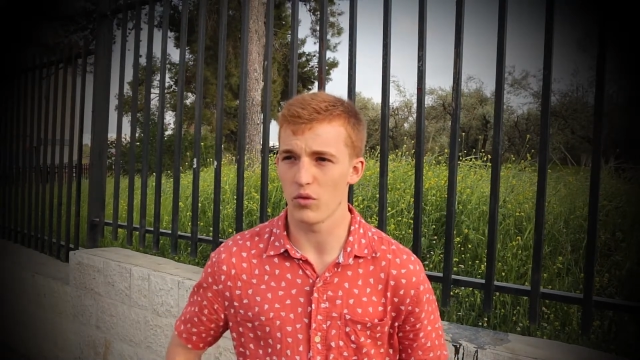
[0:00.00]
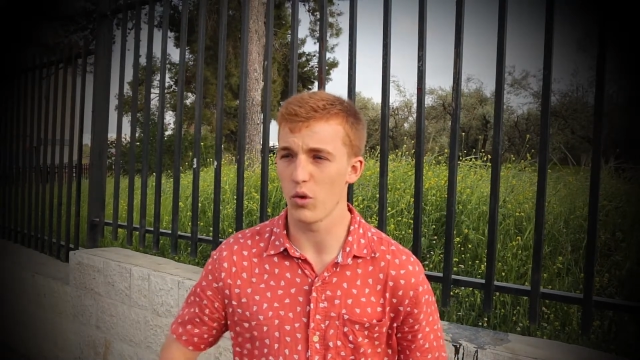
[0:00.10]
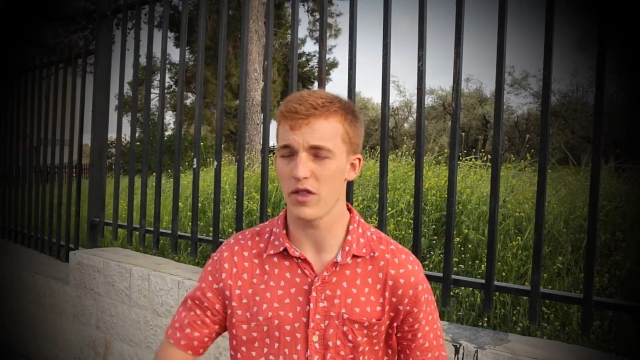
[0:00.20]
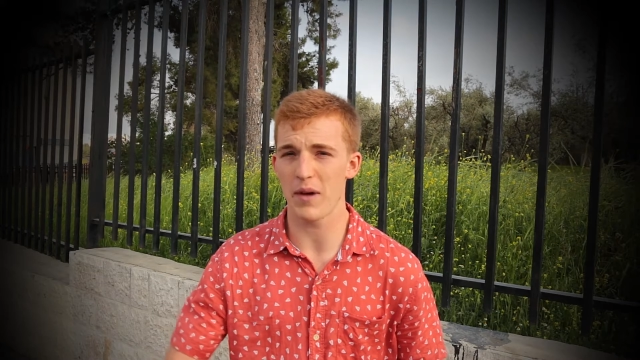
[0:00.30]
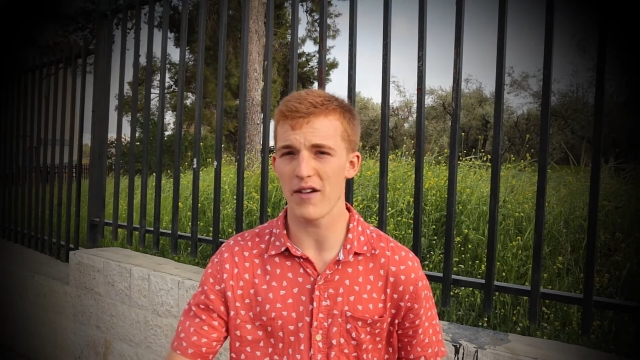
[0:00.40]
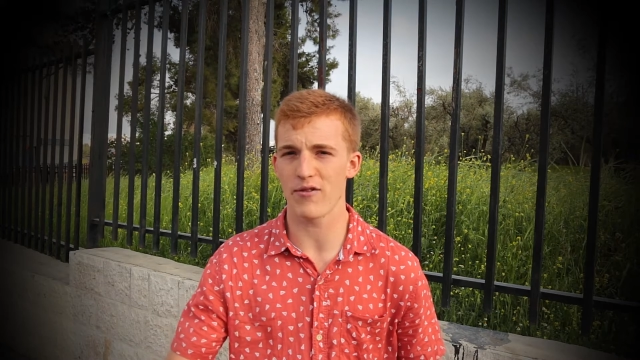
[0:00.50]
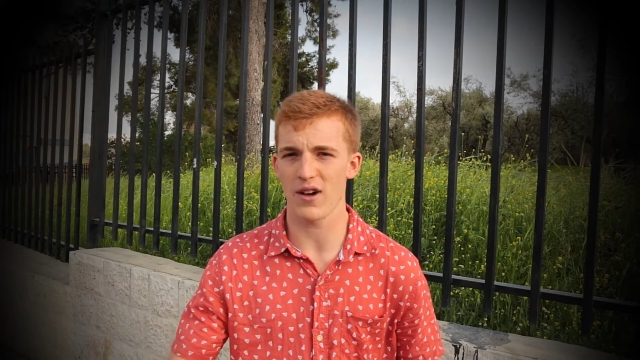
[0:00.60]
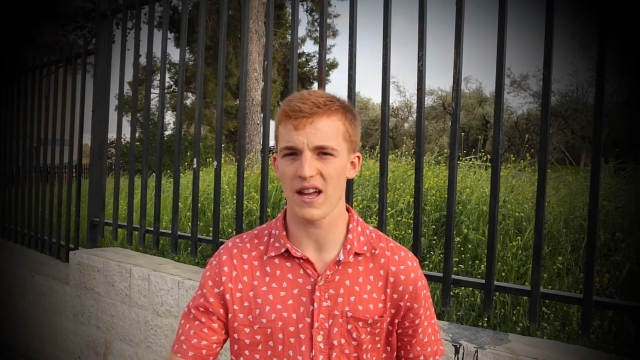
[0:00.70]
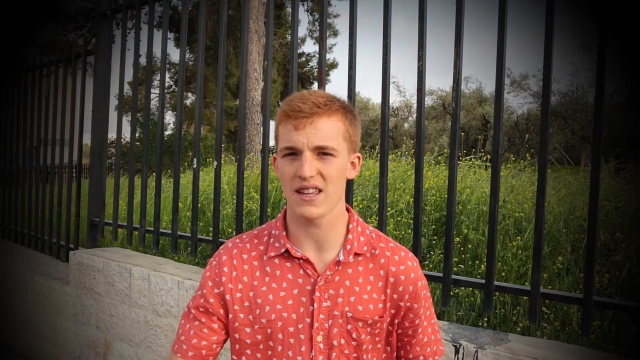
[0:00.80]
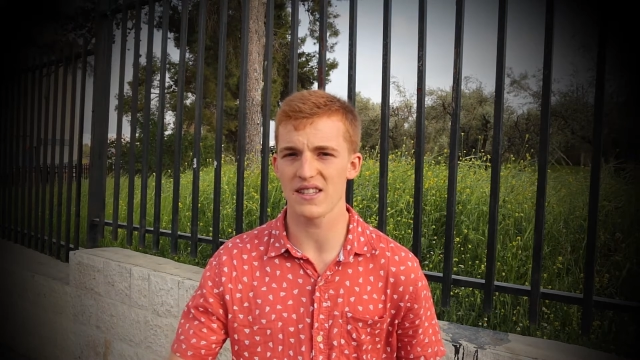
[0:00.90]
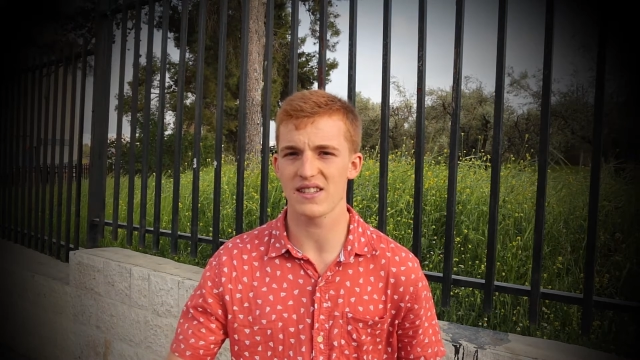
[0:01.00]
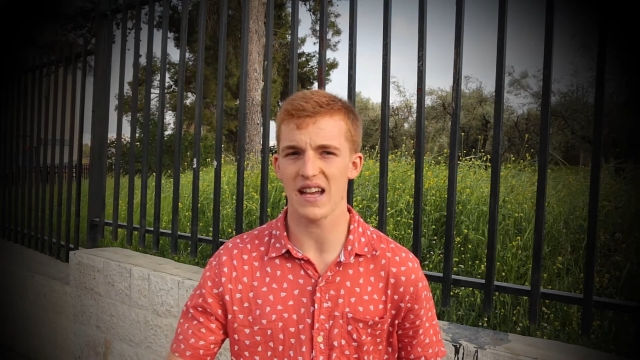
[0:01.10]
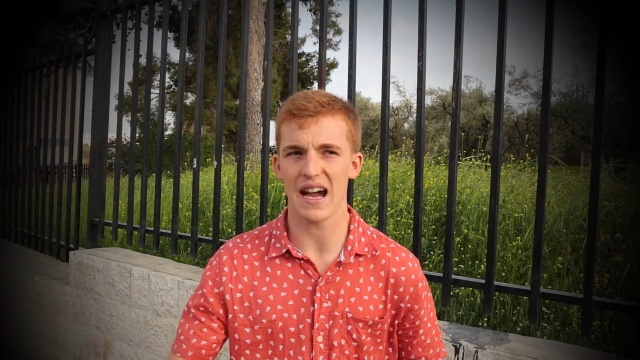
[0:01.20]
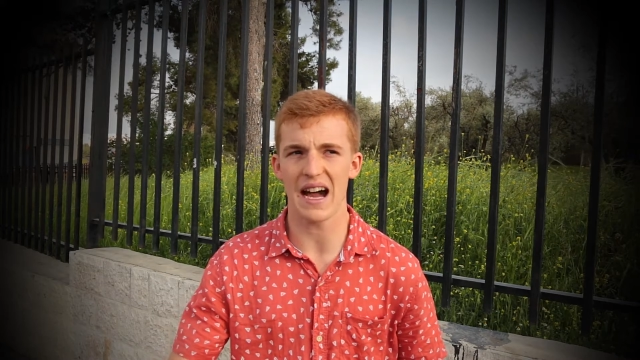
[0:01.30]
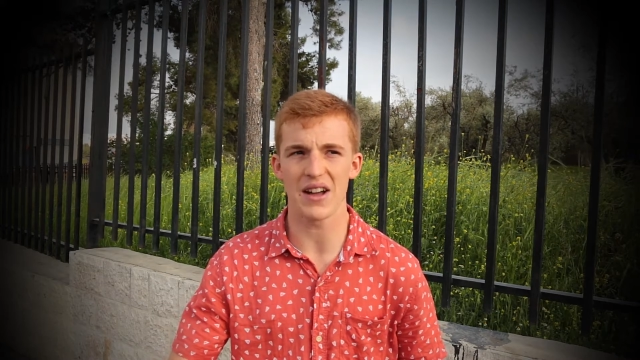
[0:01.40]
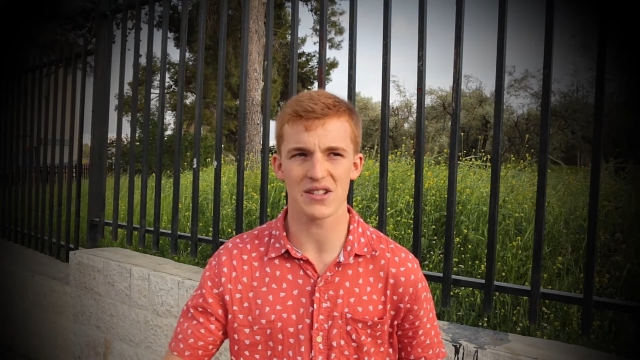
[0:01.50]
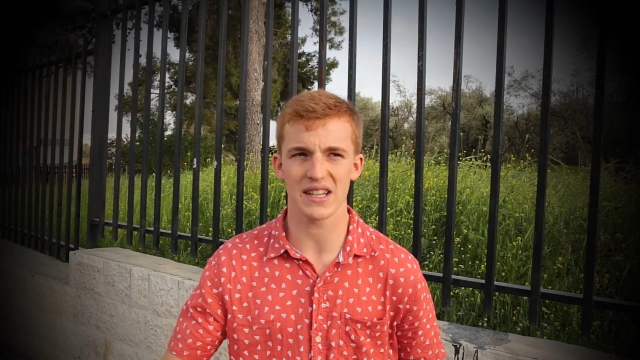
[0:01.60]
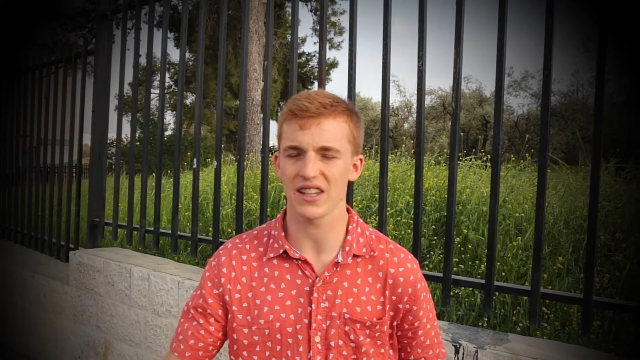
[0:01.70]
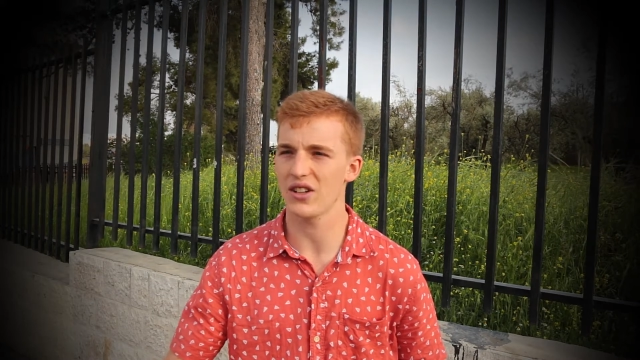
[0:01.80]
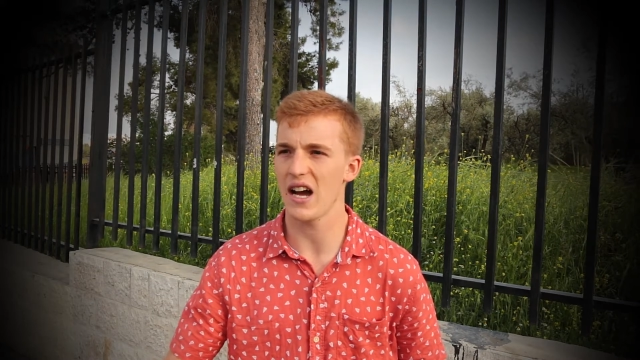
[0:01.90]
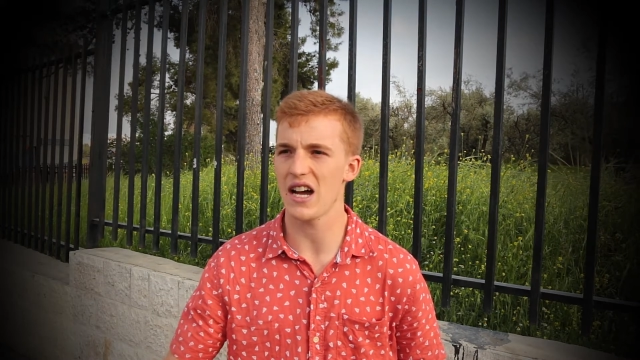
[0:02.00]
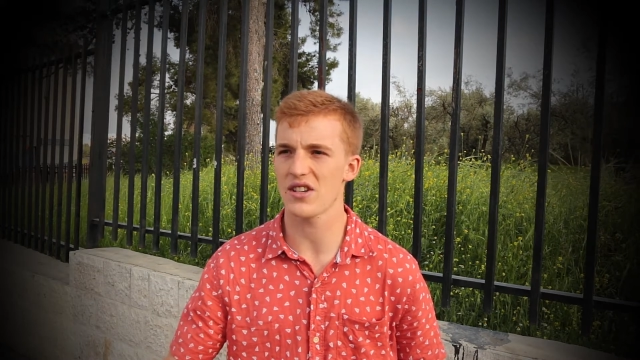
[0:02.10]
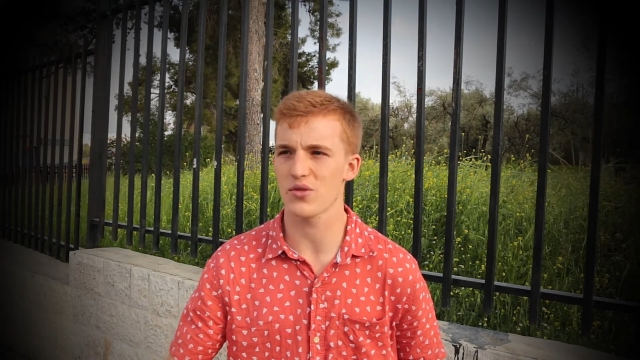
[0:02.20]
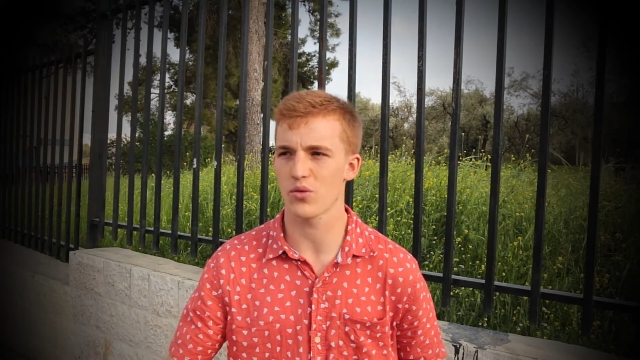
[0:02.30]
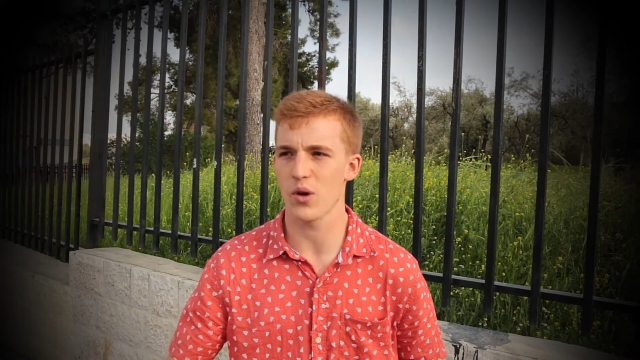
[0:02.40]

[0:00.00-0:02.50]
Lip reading: with my friends outside the class,